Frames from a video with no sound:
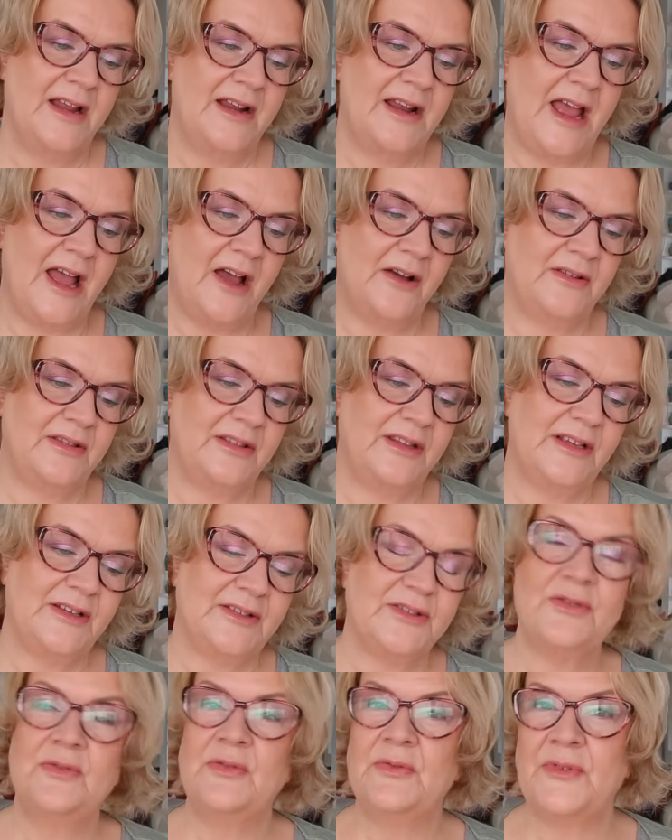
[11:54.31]
Now,
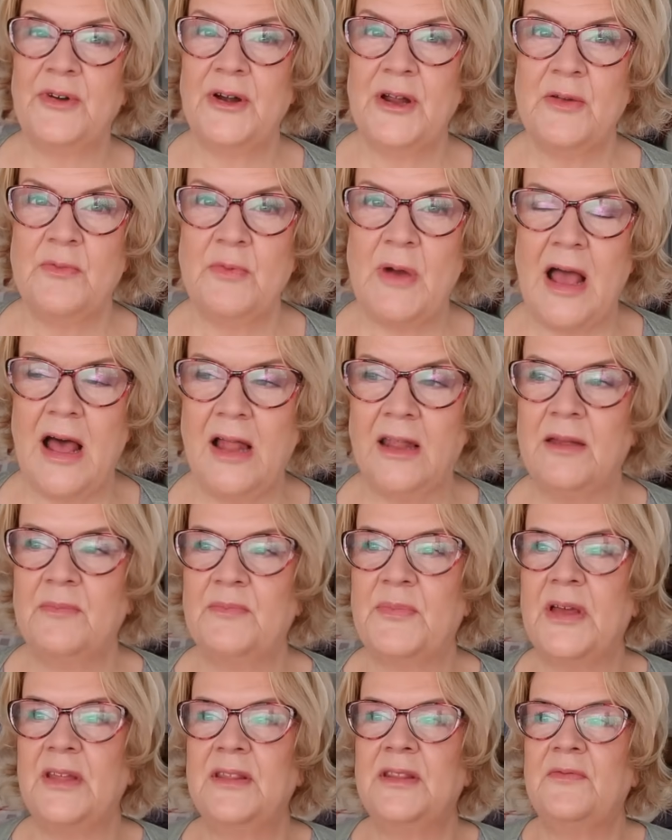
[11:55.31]
that's all very
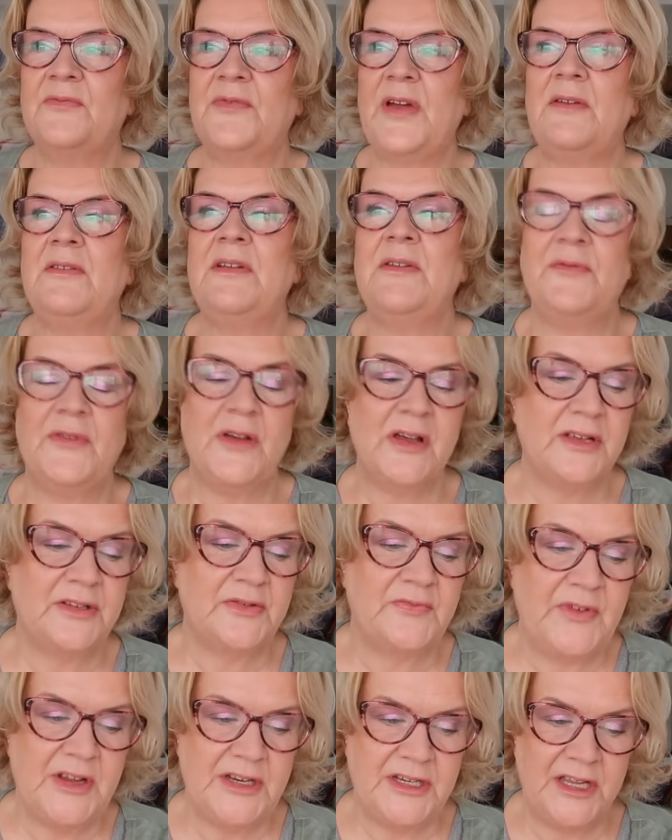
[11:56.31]
well, but the very
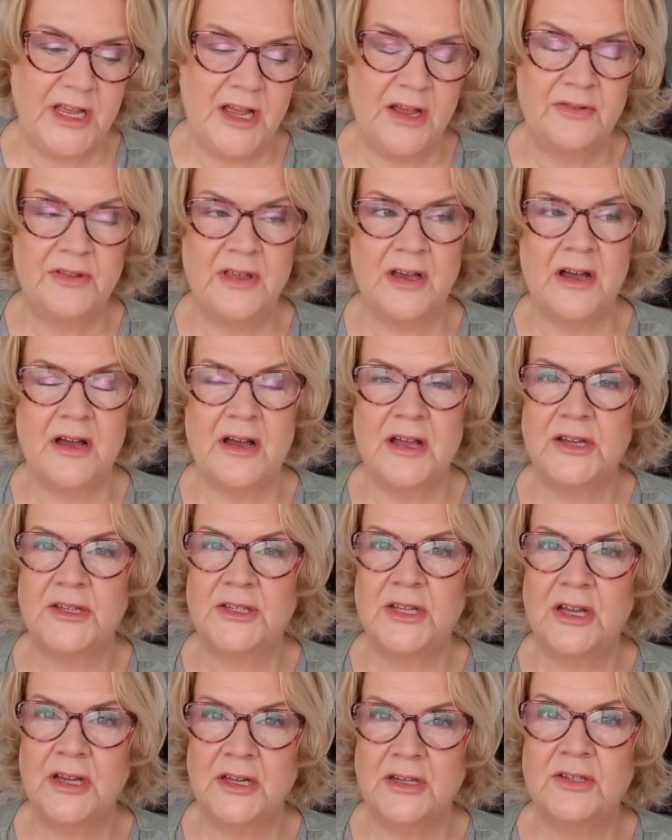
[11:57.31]
first video that I
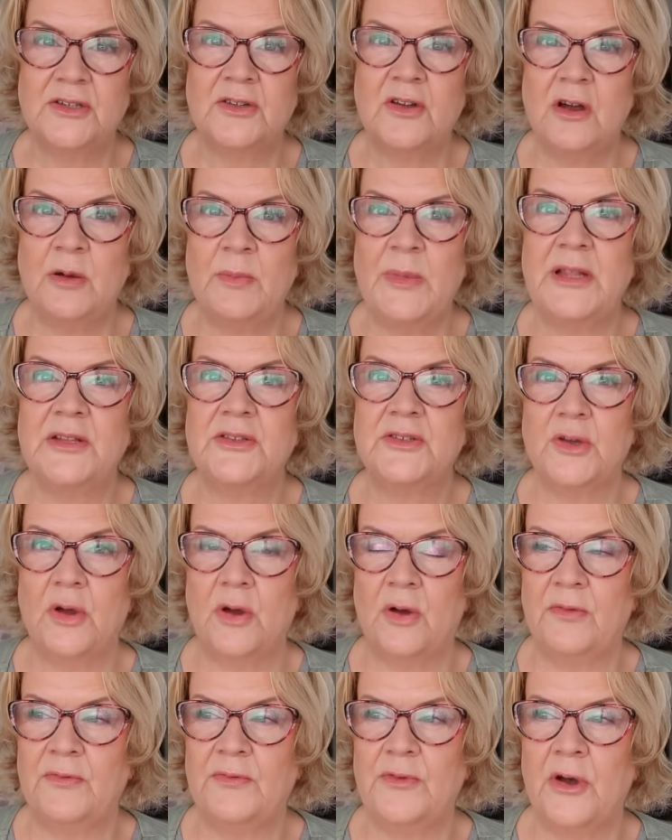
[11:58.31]
turned comments
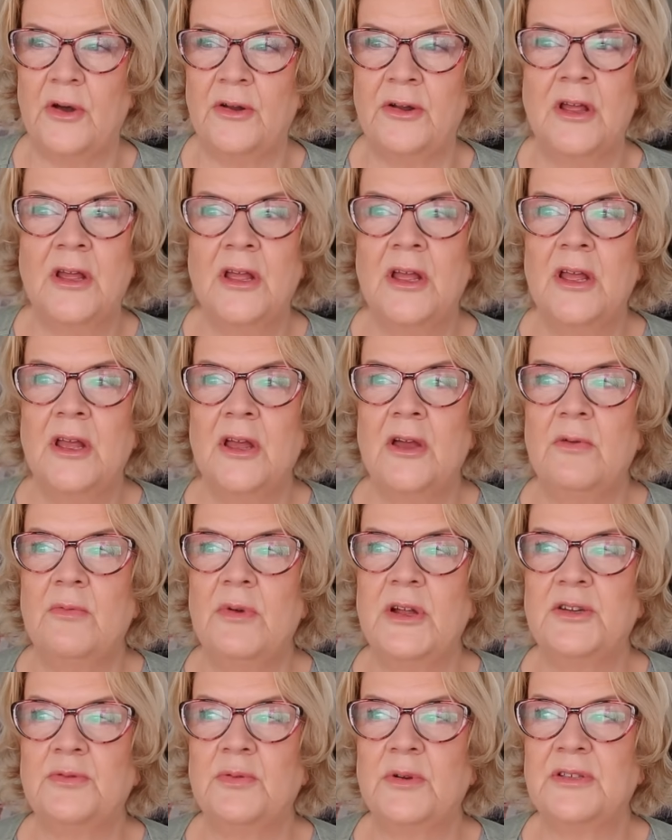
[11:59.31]
off on,
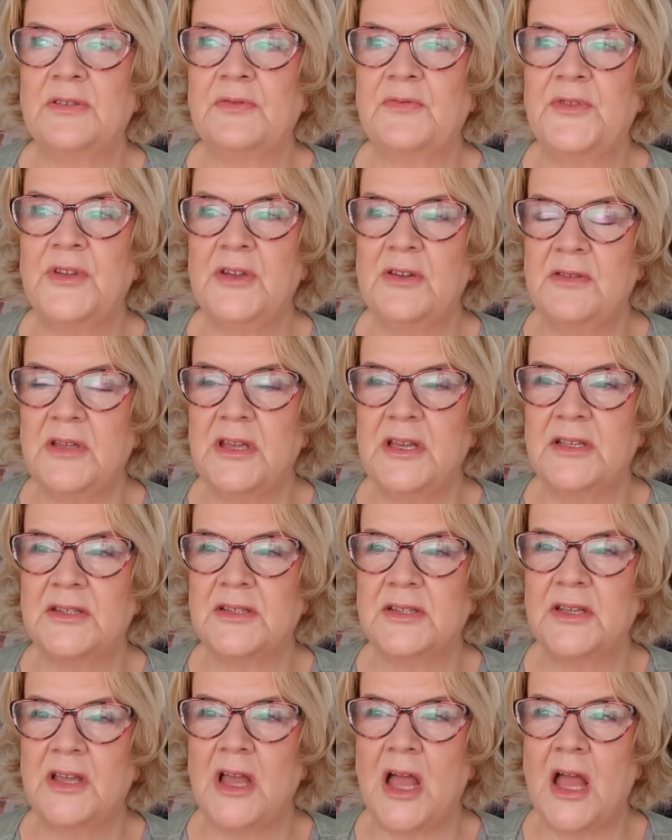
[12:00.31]
which was a few
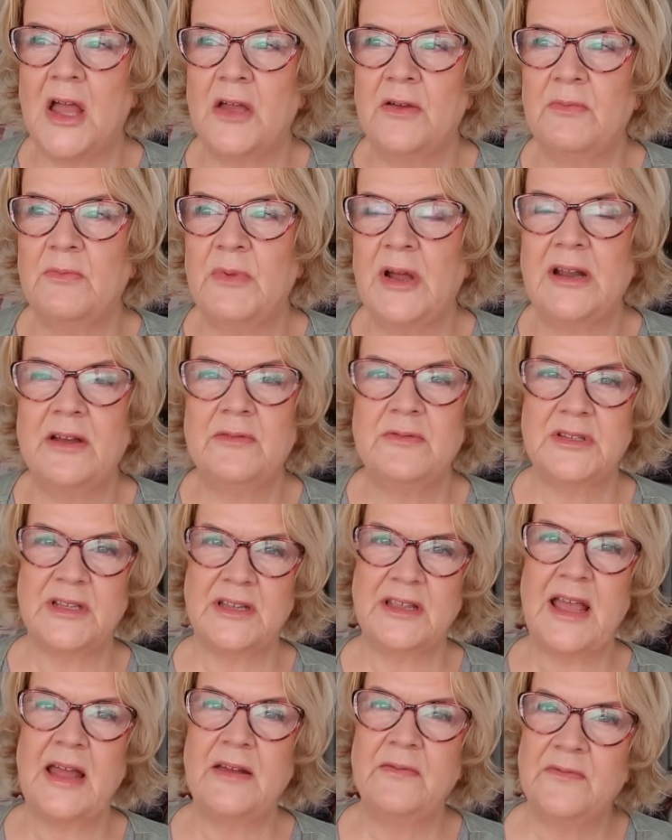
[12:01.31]
years ago when I was
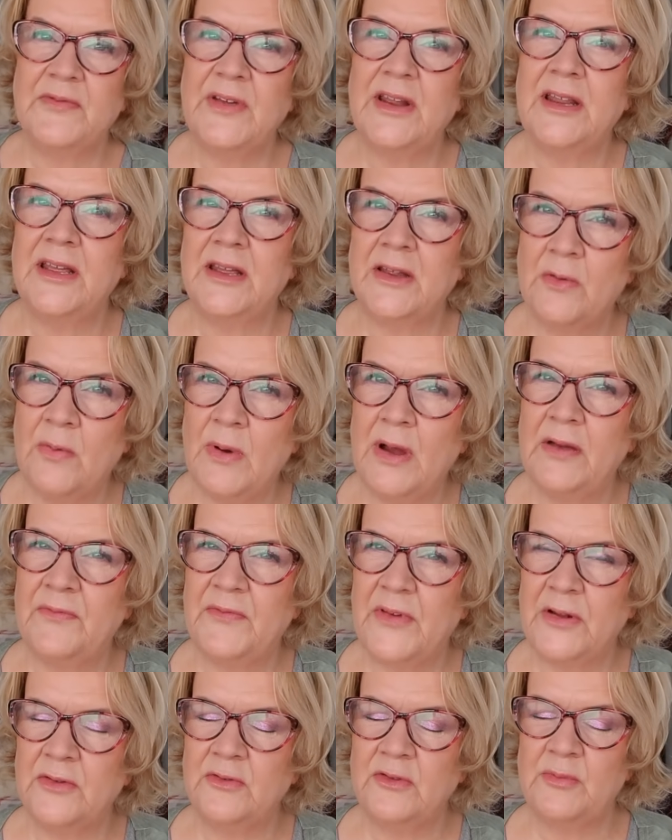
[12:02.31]
again feeling in quite a
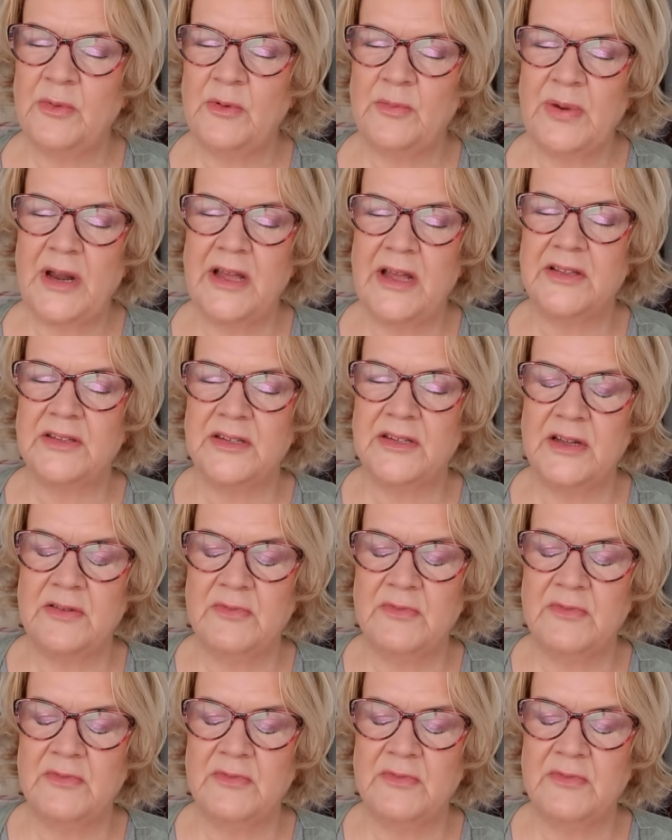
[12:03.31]
vulnerable place and I